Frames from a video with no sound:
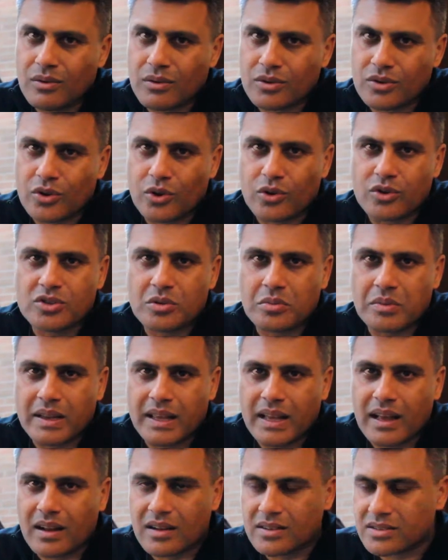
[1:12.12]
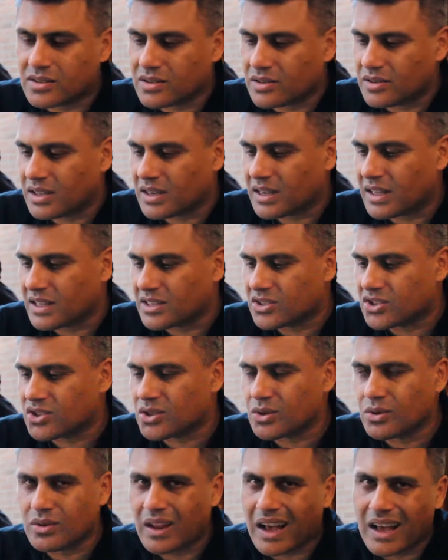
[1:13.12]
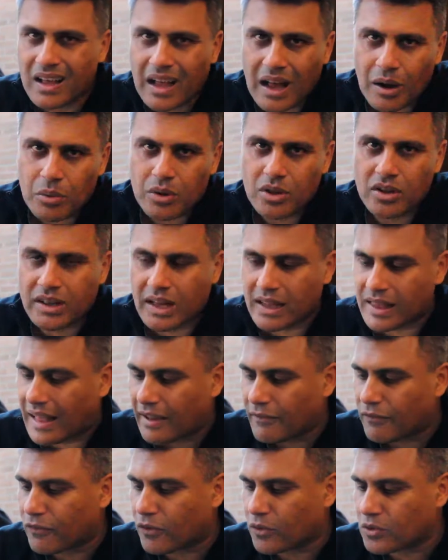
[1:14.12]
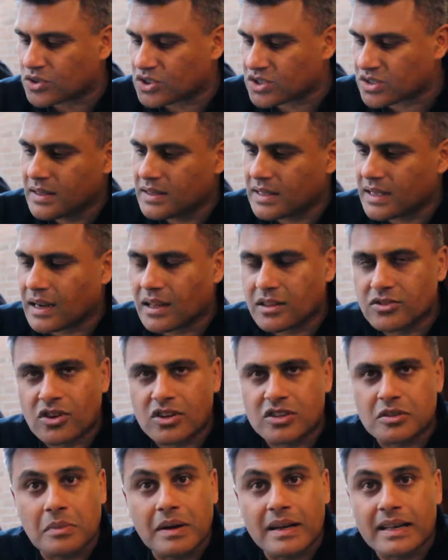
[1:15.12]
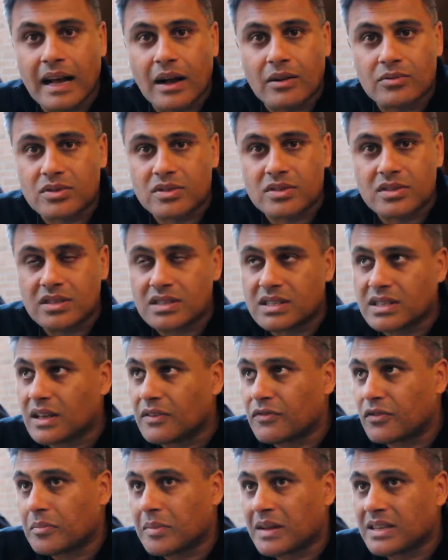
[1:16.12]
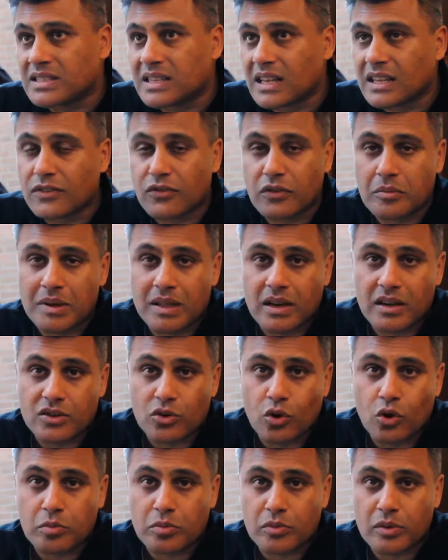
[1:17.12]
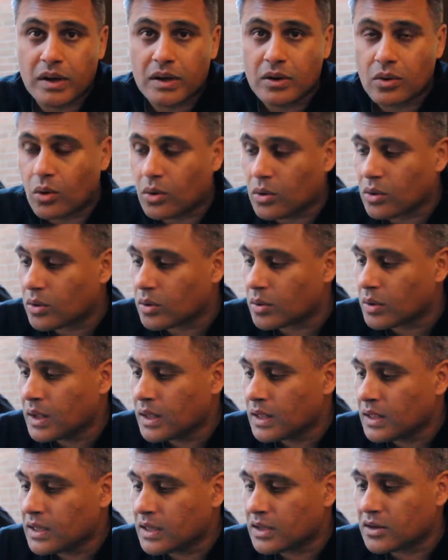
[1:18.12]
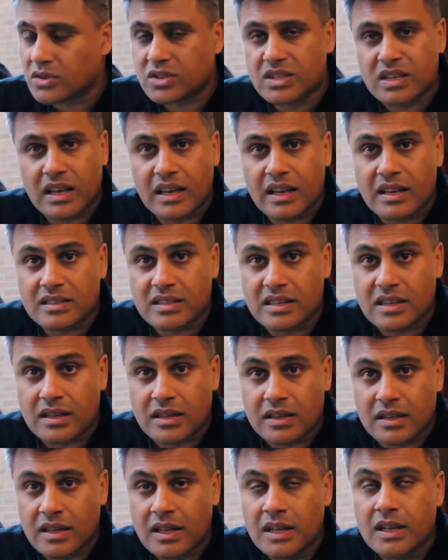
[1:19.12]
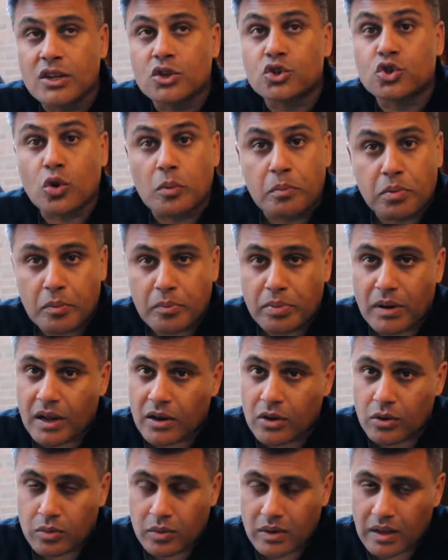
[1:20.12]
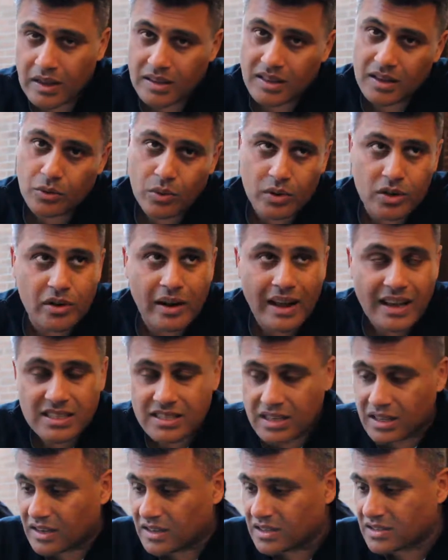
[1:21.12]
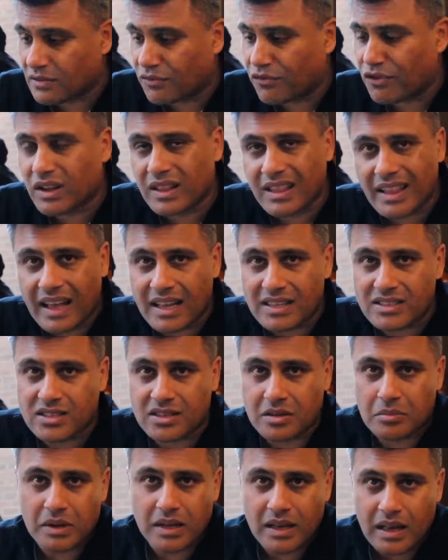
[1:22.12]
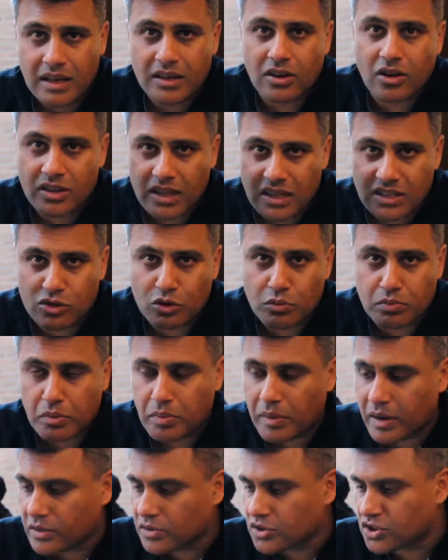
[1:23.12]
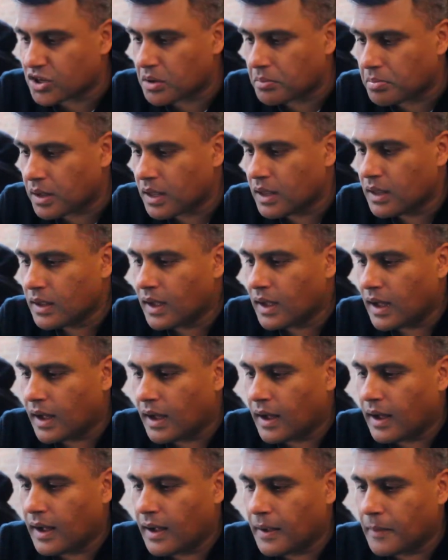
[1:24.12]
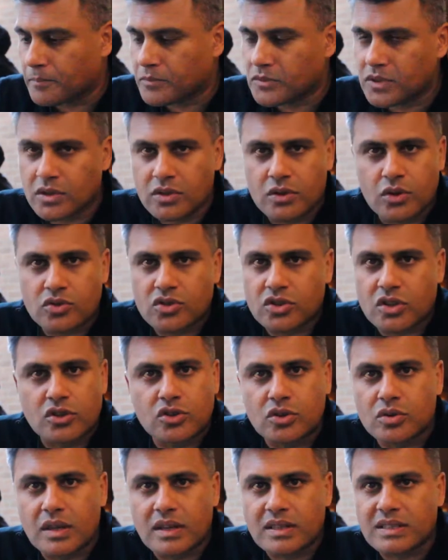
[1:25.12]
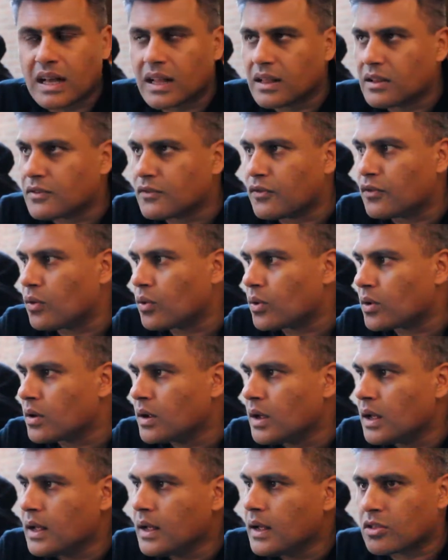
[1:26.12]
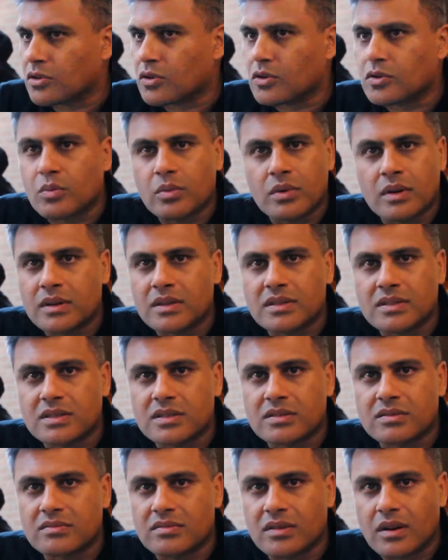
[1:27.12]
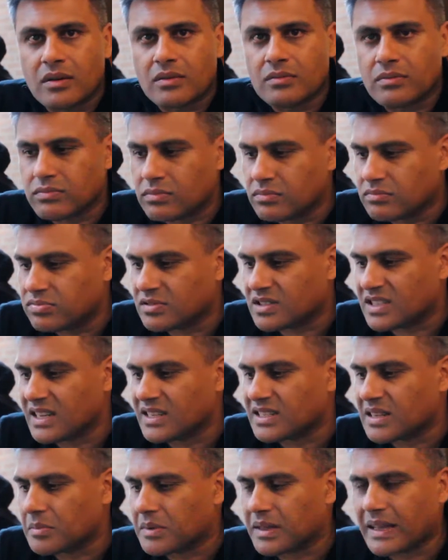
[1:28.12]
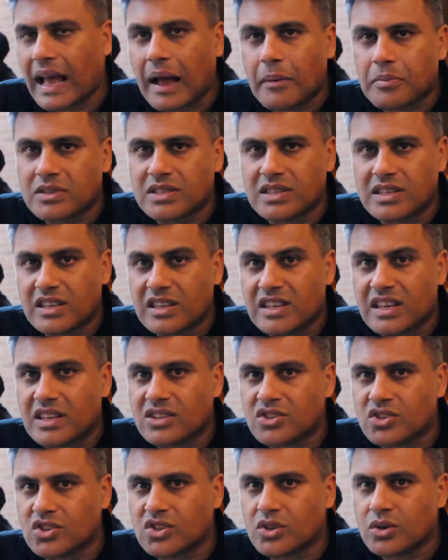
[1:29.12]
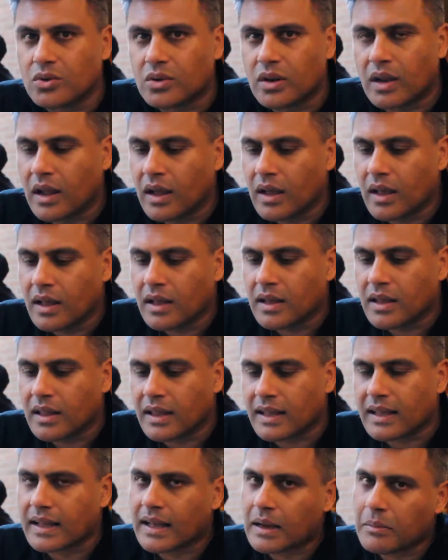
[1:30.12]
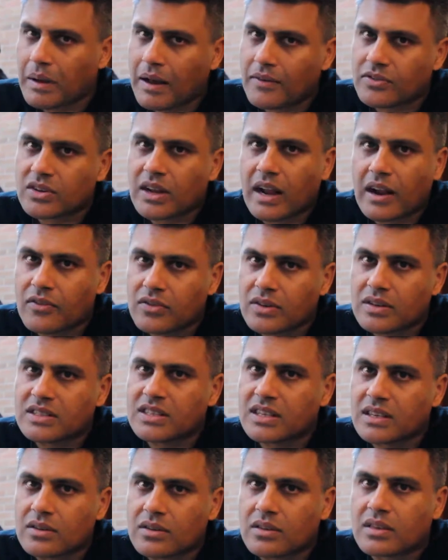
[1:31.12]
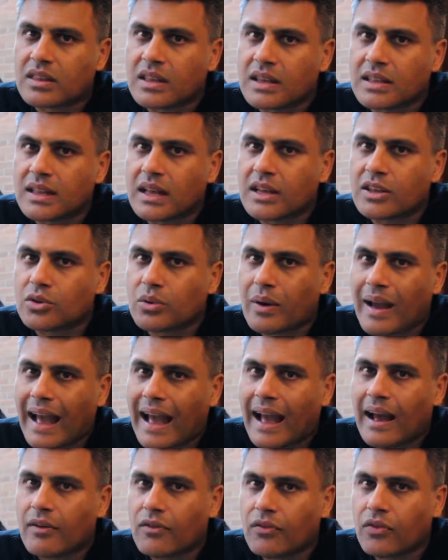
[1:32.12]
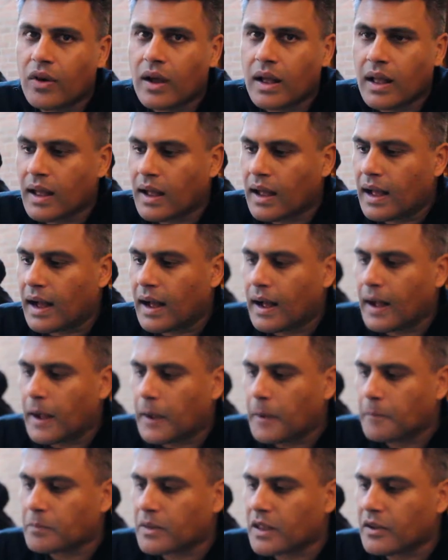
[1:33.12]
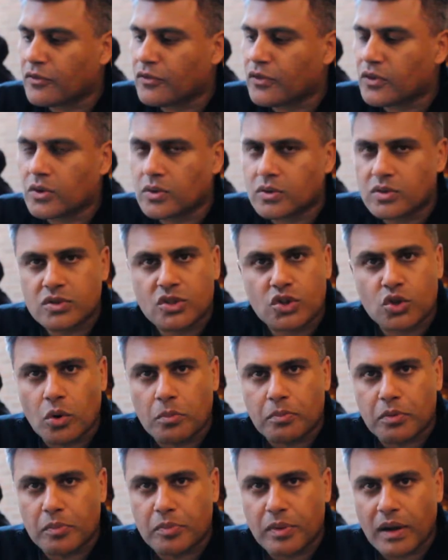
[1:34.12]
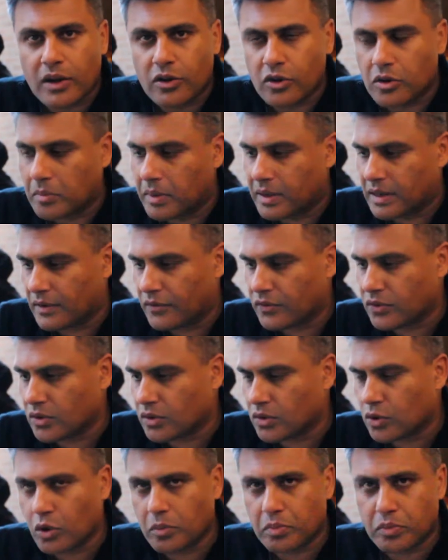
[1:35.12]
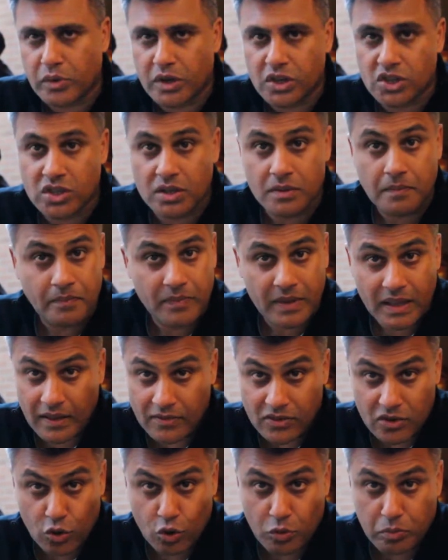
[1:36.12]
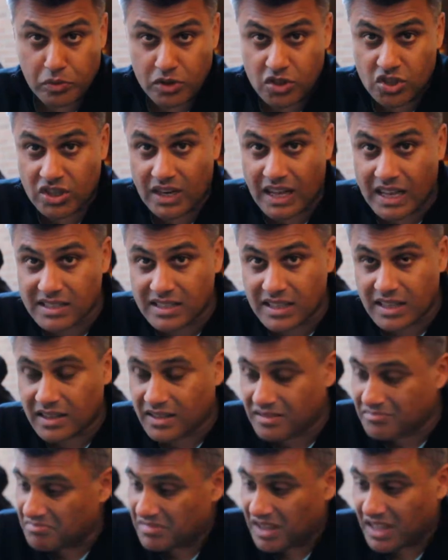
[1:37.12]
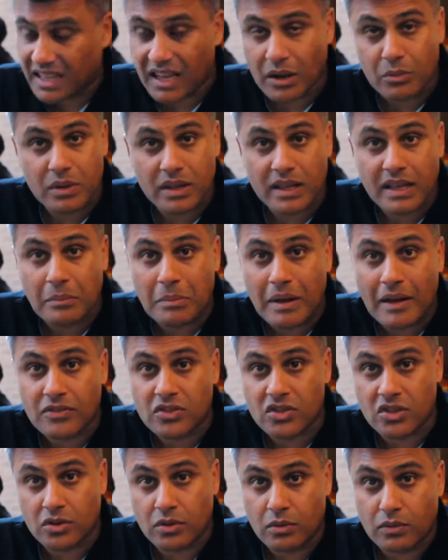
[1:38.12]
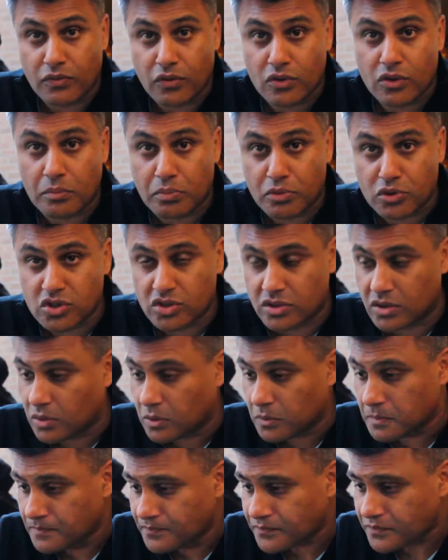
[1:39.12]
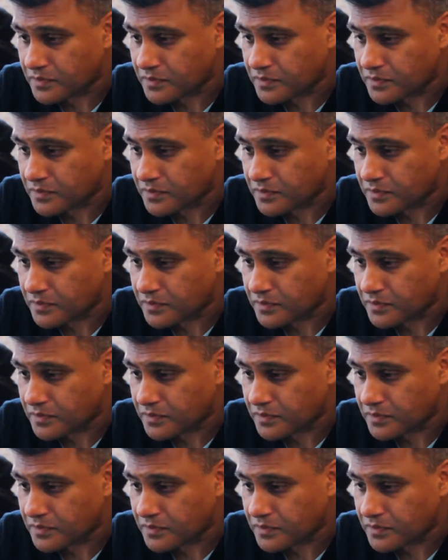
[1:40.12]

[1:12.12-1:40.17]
or you hurt somebody else, so you're going to get sued. I, I would look at that first. Then I'll talk to my accountant to see if it makes sense for me to incorporate or, you know, say as a sole proprietor. I think what you're asking is freelance. To me, I call that sole proprietorship. Um, those are the two things I'll look for. Third one is, you know, say something happens and you get sued. They can come after every single thing that you have. Um, if you're a sole proprietor, but if you're a corporation, the corporation has nothing, they can't really come after you for your personal